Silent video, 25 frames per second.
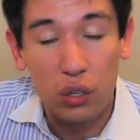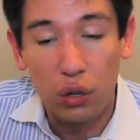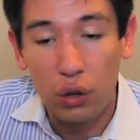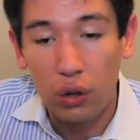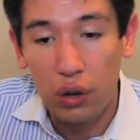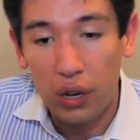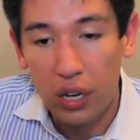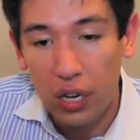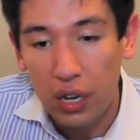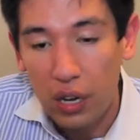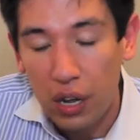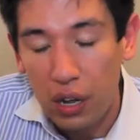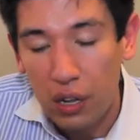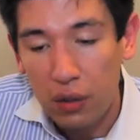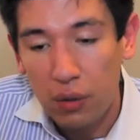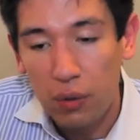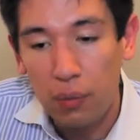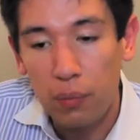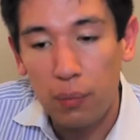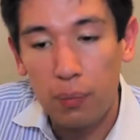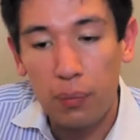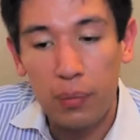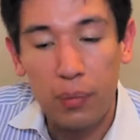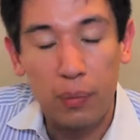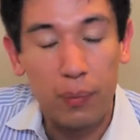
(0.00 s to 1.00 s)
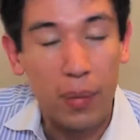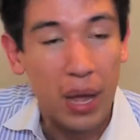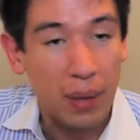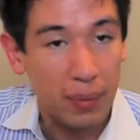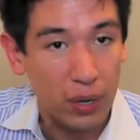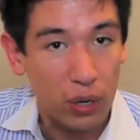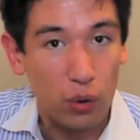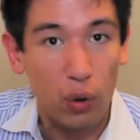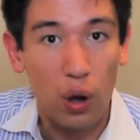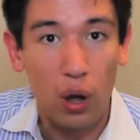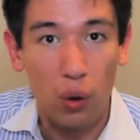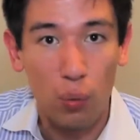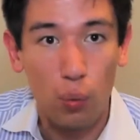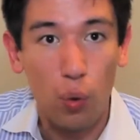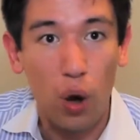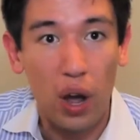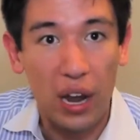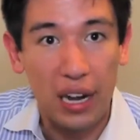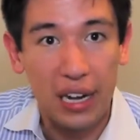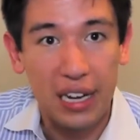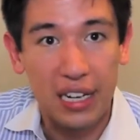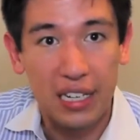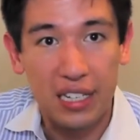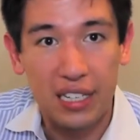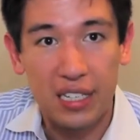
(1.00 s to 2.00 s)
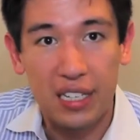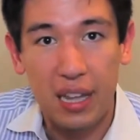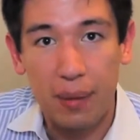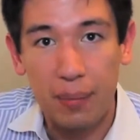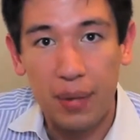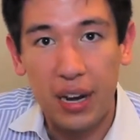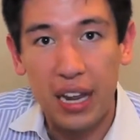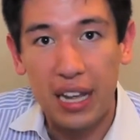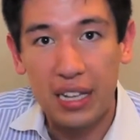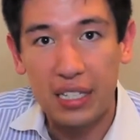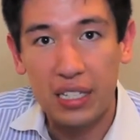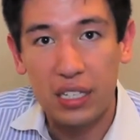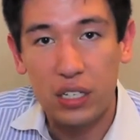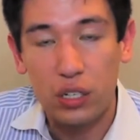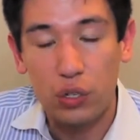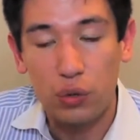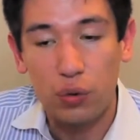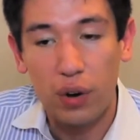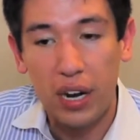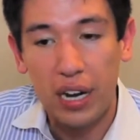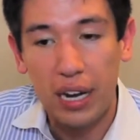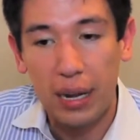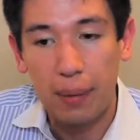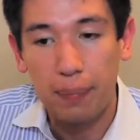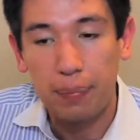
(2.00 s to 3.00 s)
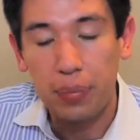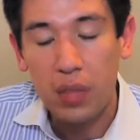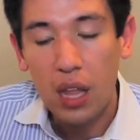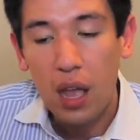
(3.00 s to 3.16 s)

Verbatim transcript: or you know maybe quite widely disseminated already.